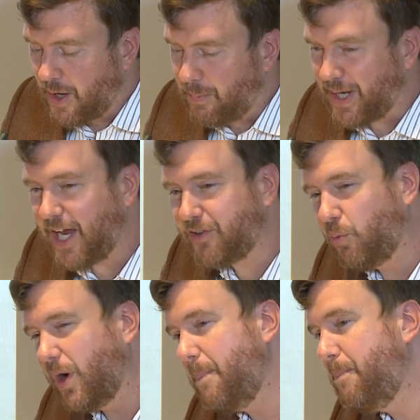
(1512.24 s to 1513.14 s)
But he had to
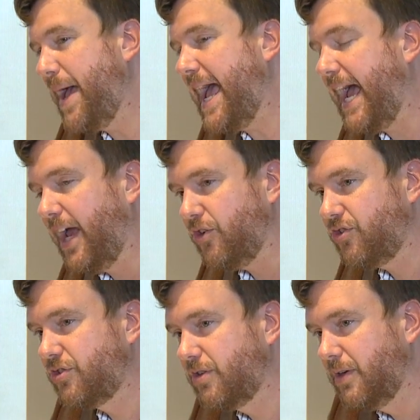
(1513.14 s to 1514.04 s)
wear a
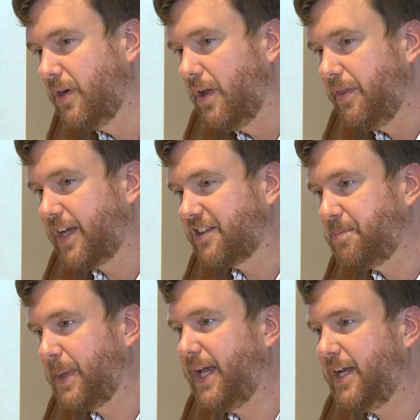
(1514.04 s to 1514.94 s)
badge that
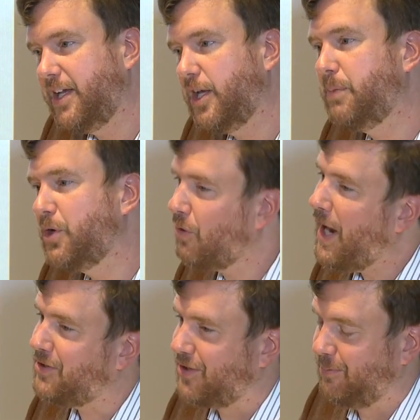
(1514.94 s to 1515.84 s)
explained he had been
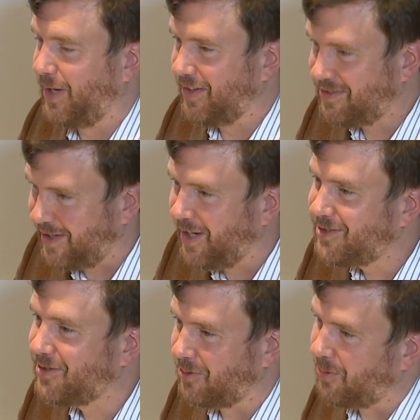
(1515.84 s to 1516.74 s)
granted by the
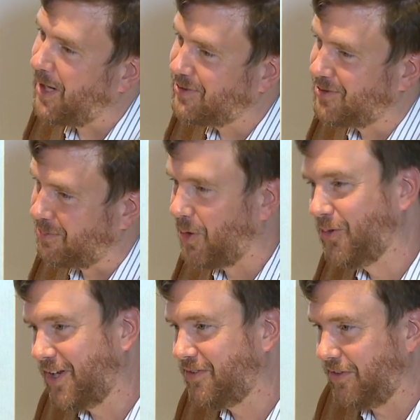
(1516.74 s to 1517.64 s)
state the right to
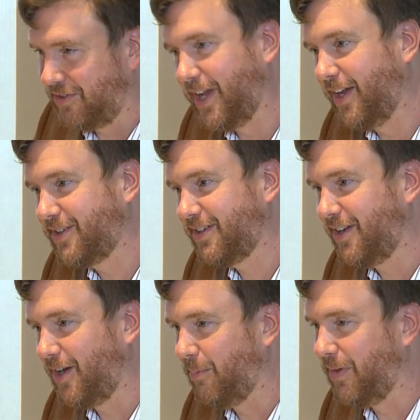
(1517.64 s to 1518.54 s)
protest the state
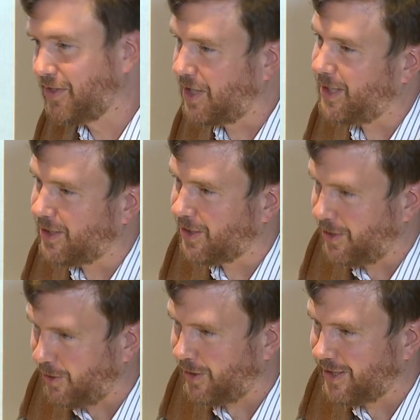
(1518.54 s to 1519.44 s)
in the tiny little
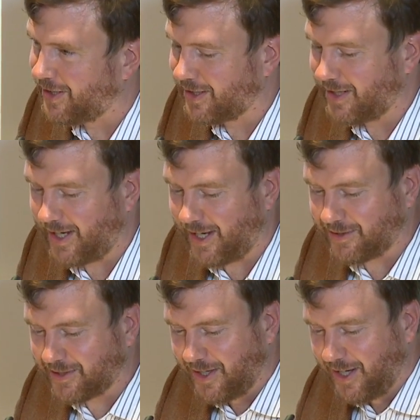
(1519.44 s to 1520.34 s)
area at
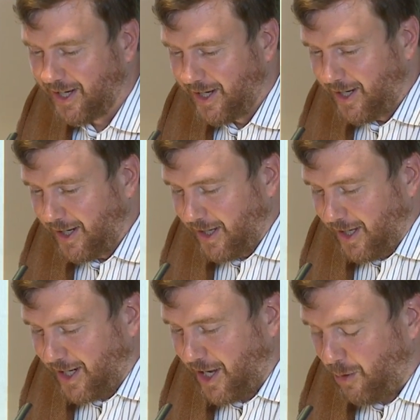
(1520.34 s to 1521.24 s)

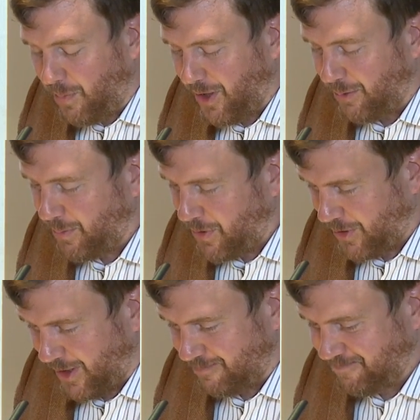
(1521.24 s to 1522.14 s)
Cal Poly
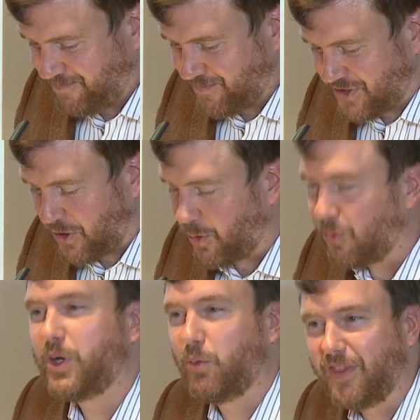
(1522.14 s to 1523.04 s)
Pomona. So
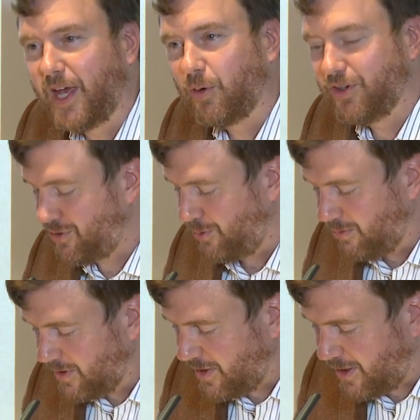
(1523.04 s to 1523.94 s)
we won that one too.
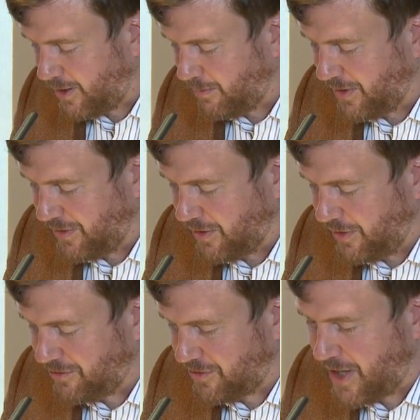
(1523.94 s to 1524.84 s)

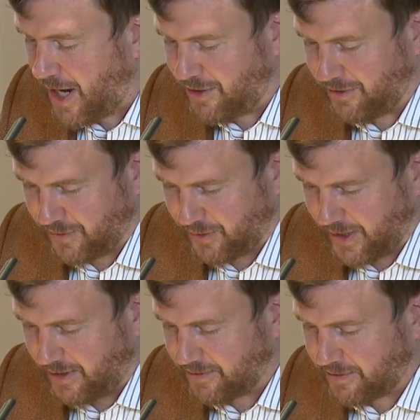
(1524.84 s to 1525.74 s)
These are not difficult
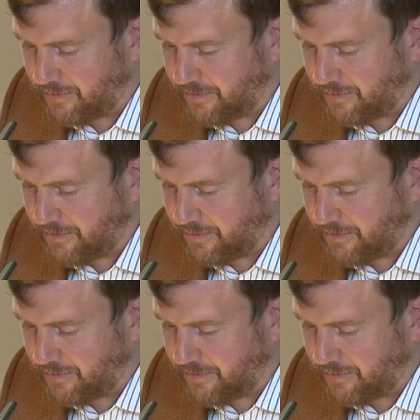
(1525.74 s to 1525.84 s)
cases.